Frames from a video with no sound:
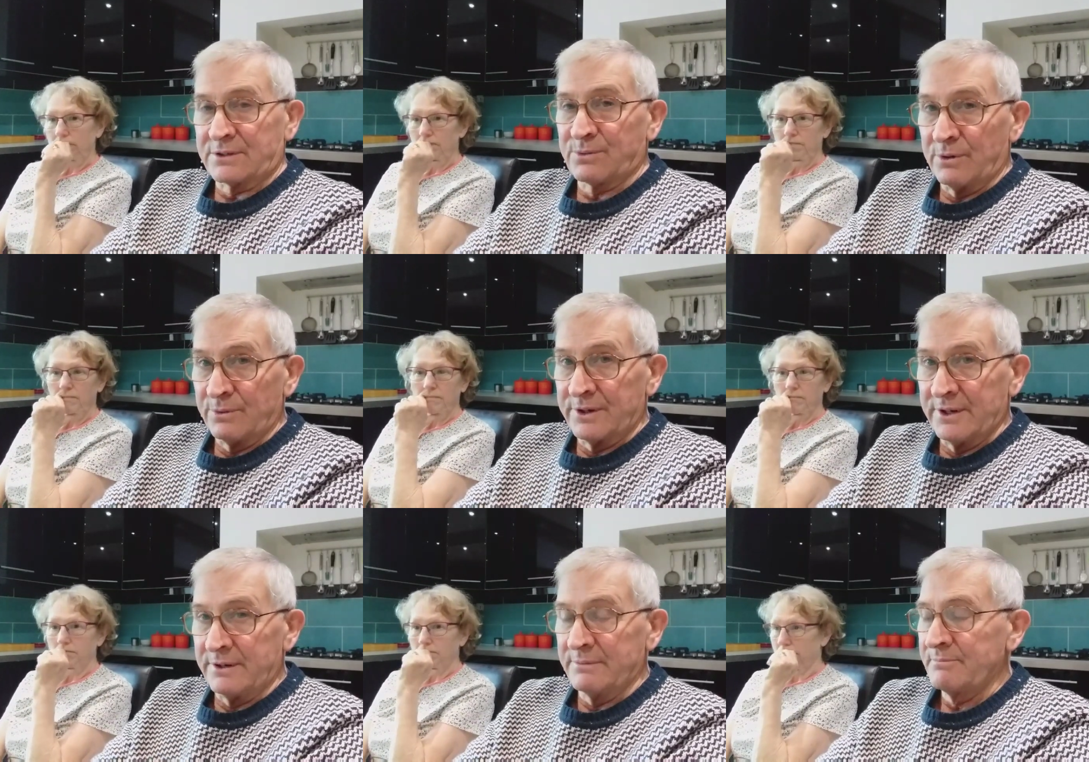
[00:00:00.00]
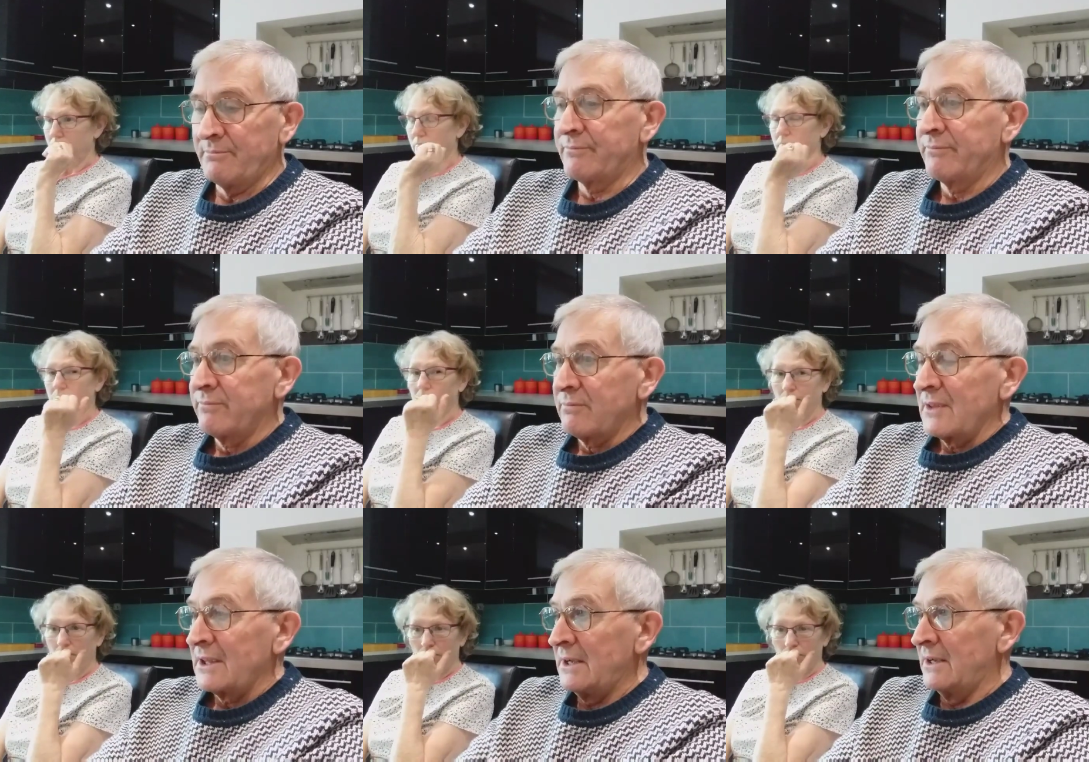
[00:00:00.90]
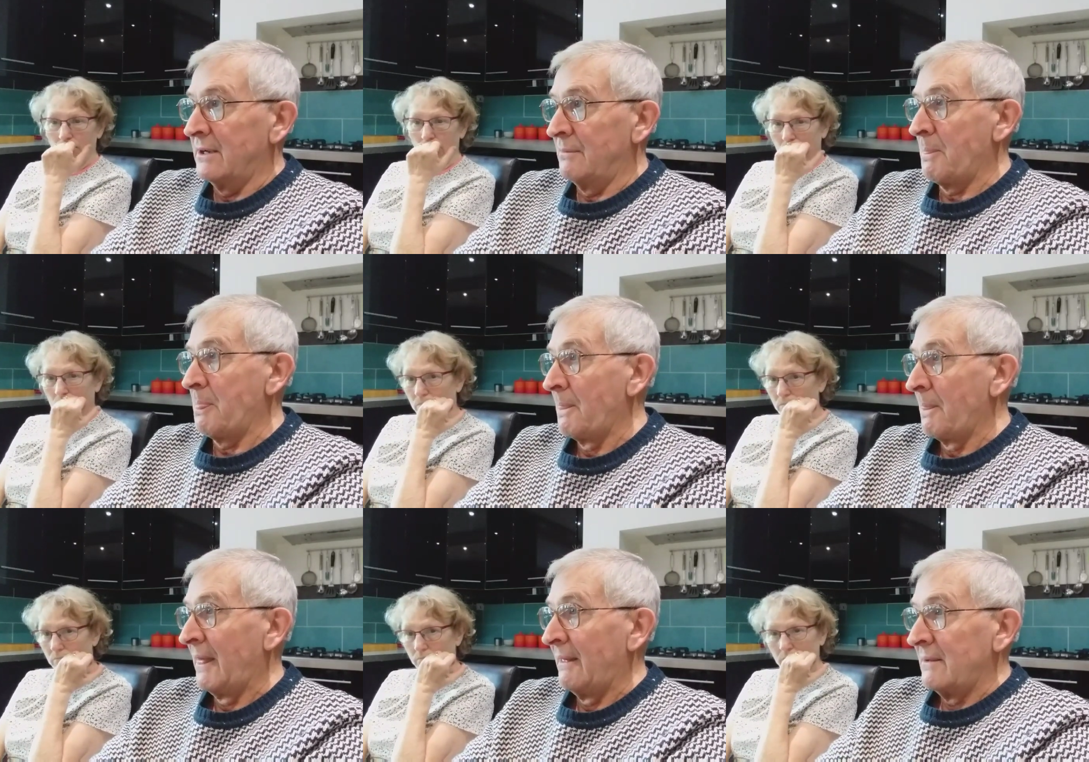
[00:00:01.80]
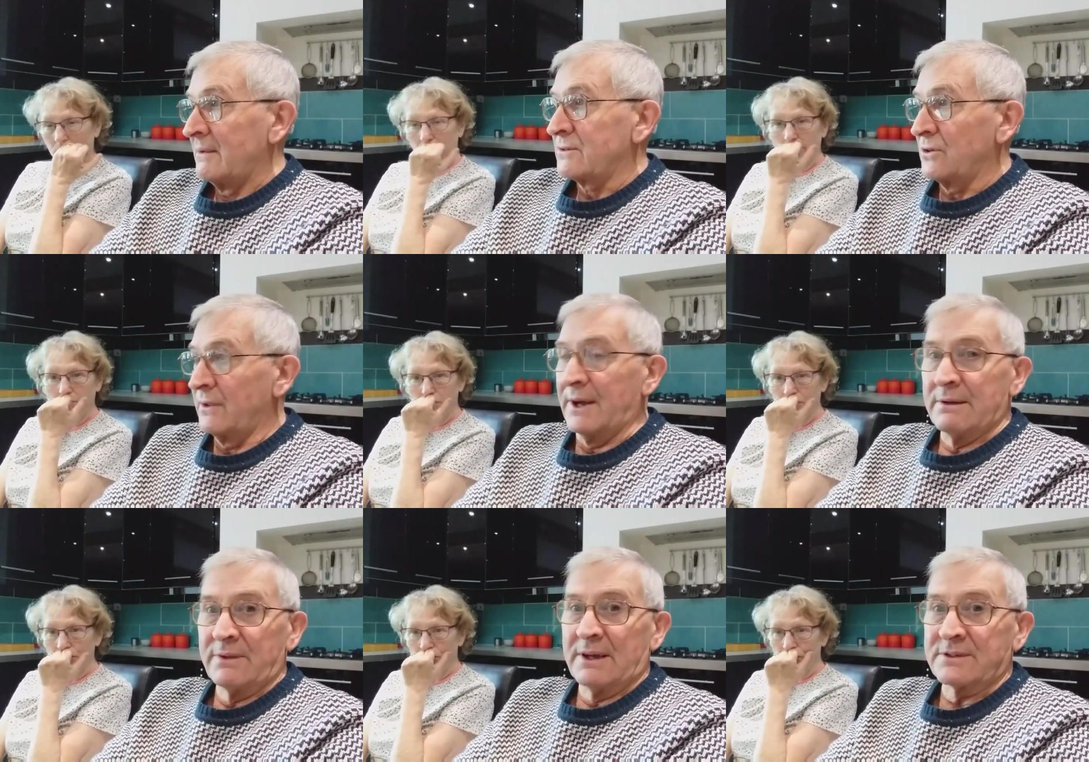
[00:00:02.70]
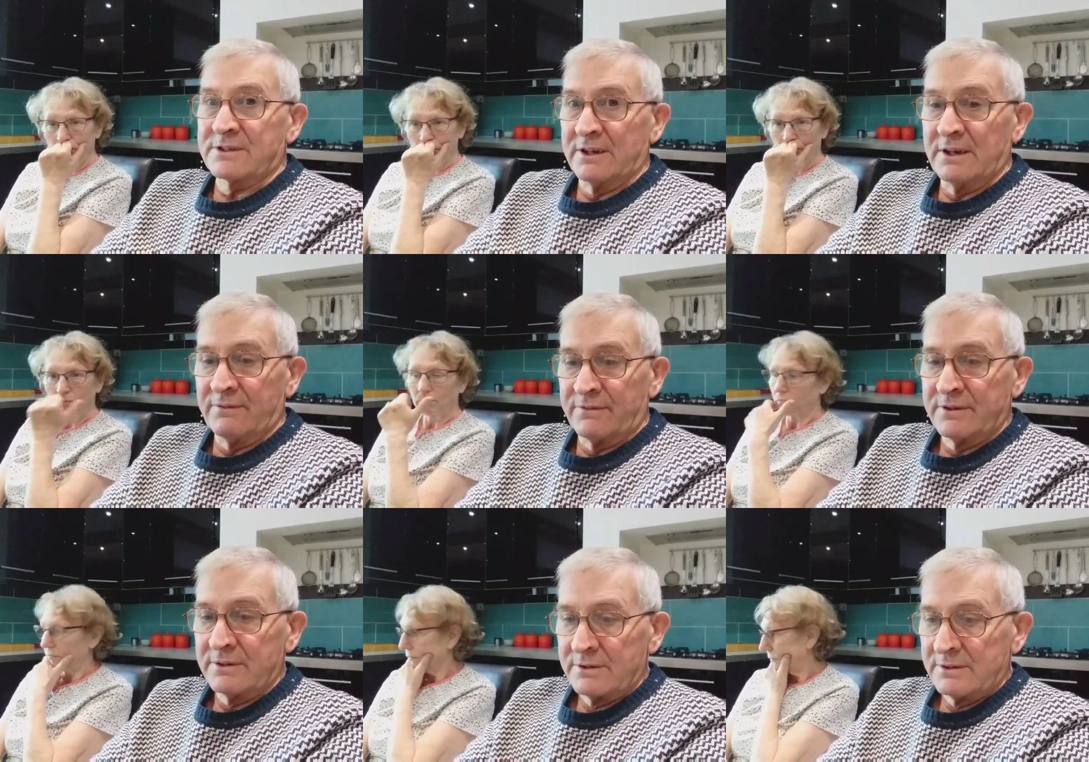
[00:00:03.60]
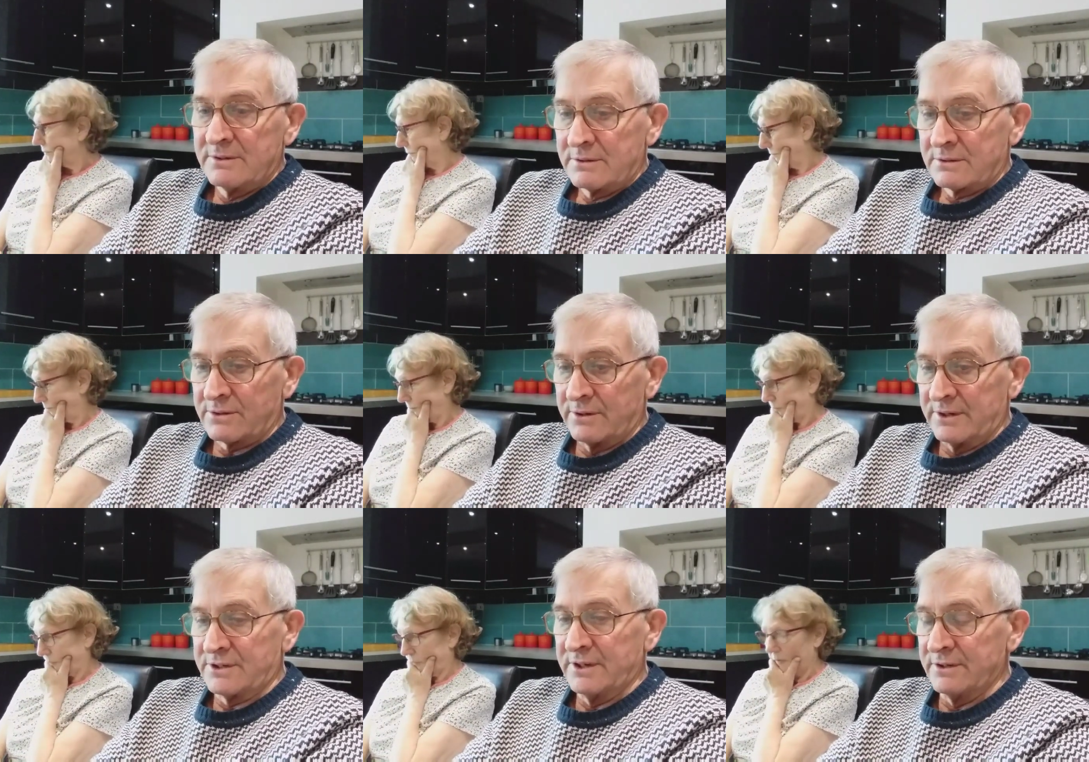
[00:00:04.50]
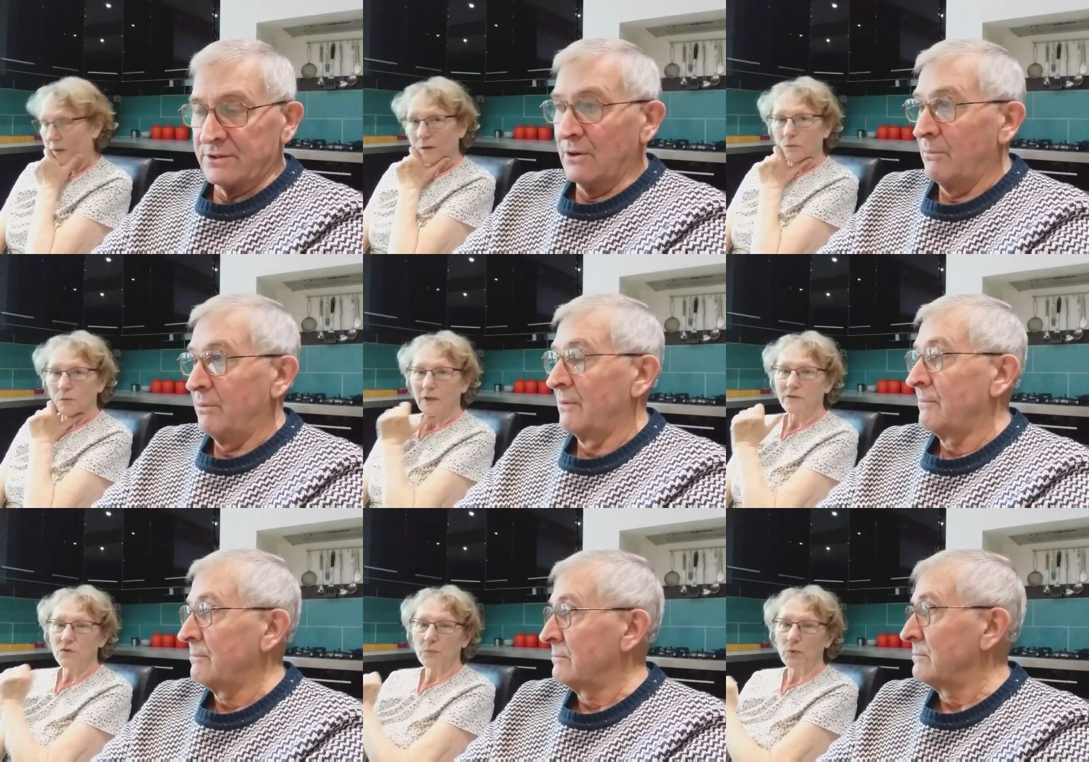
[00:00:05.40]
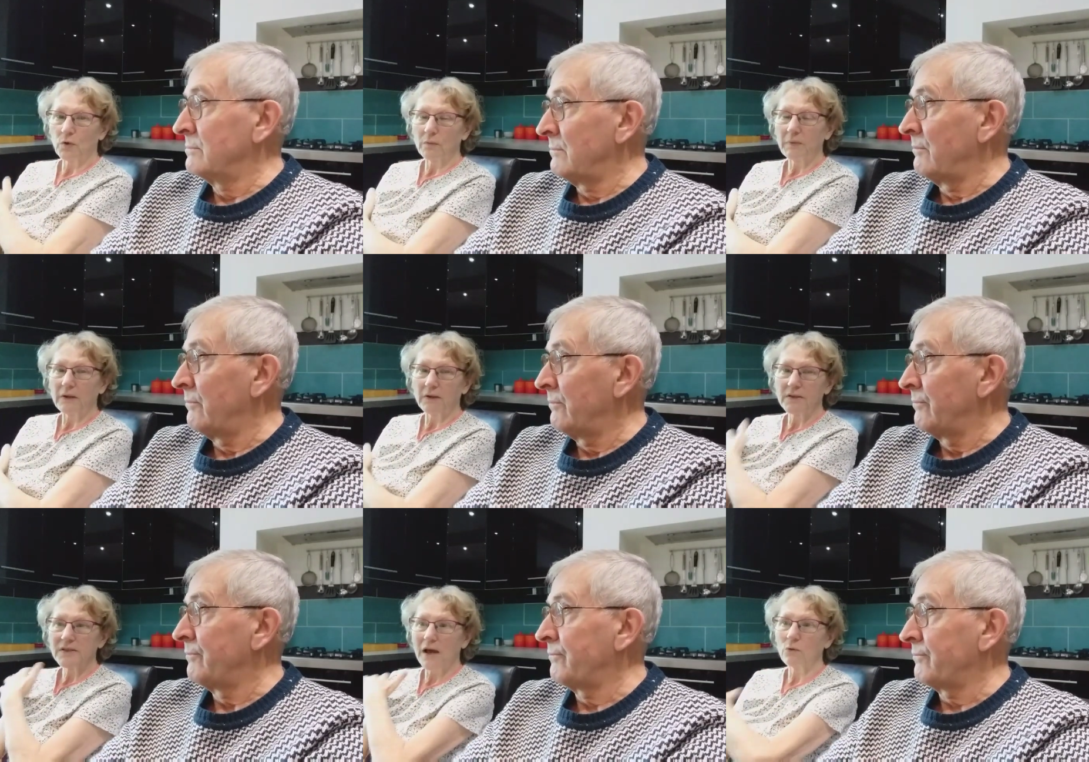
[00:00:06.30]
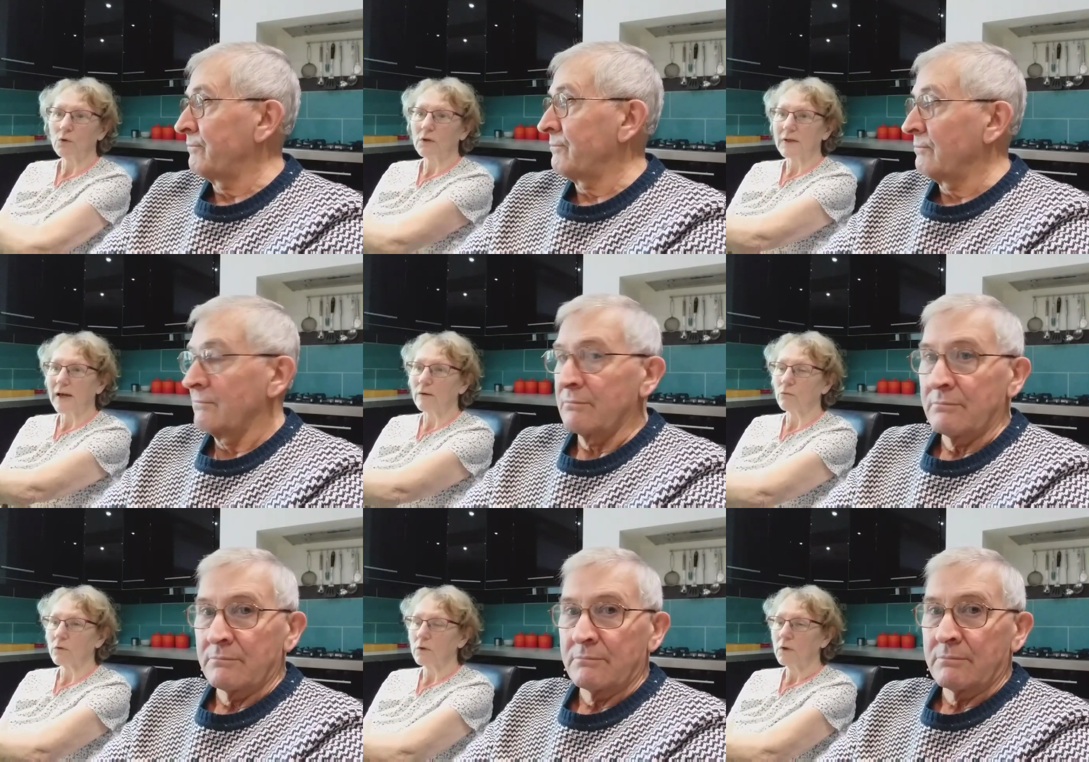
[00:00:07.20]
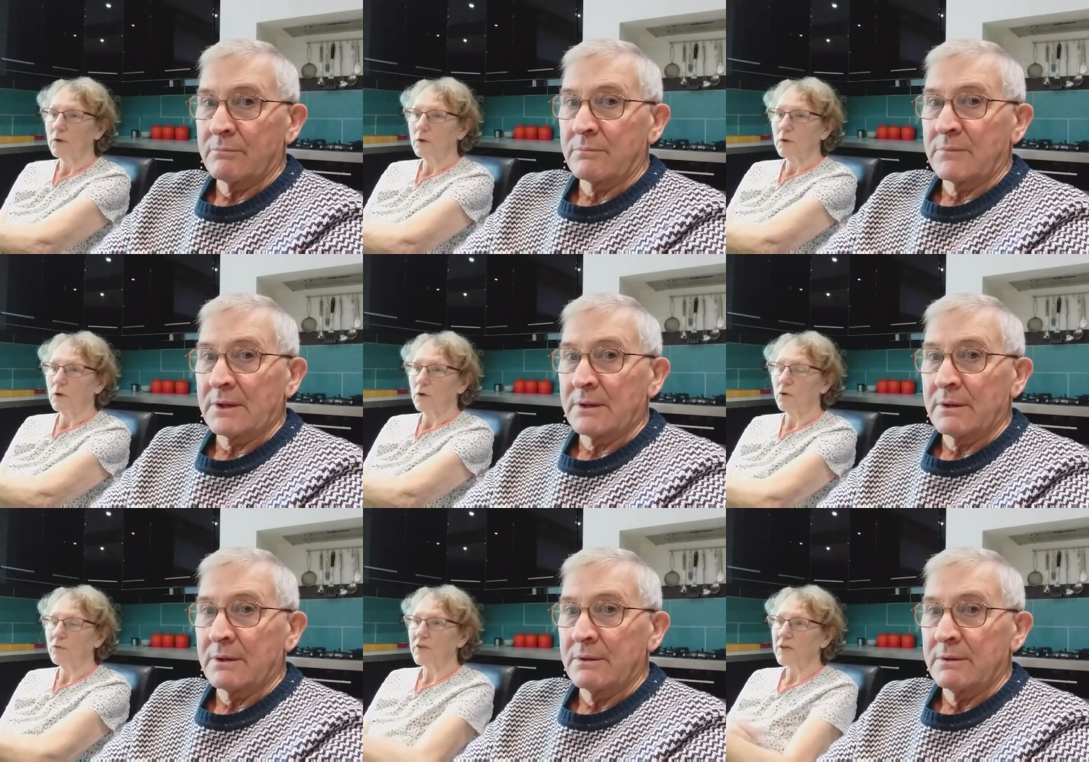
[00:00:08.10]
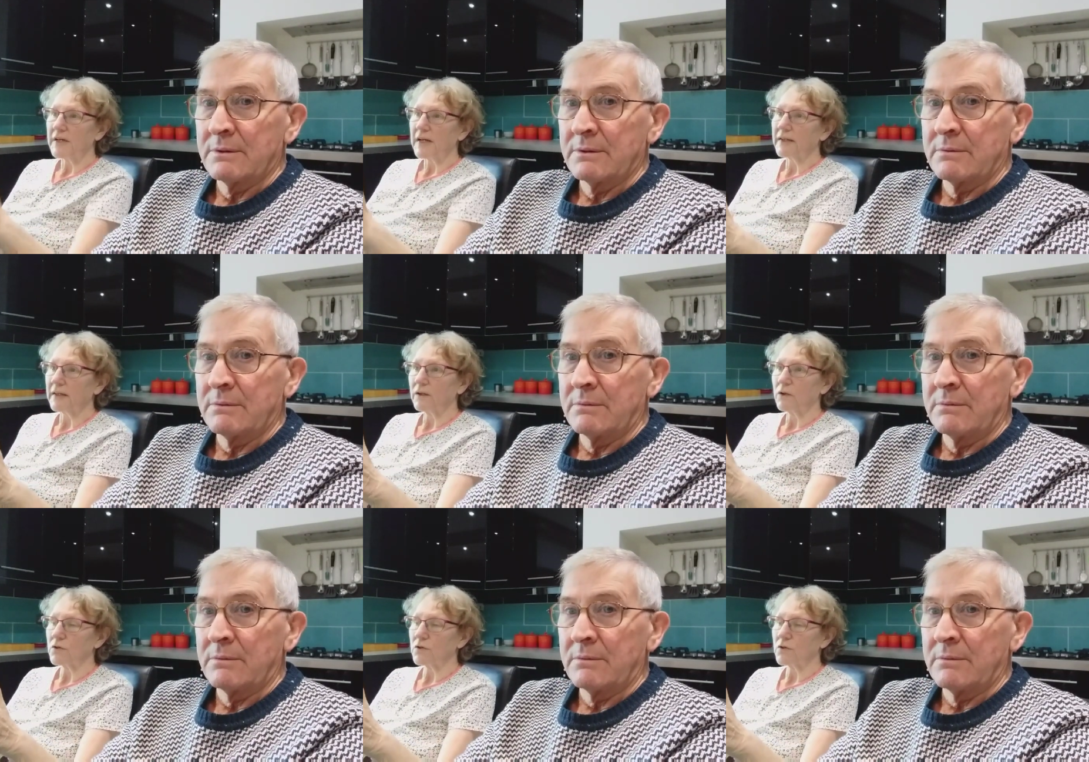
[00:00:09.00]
Speaker 1: that's what we did. Um, so that that saved mm. Tracy a job.
Speaker 2: We had to put a big towel down over the decking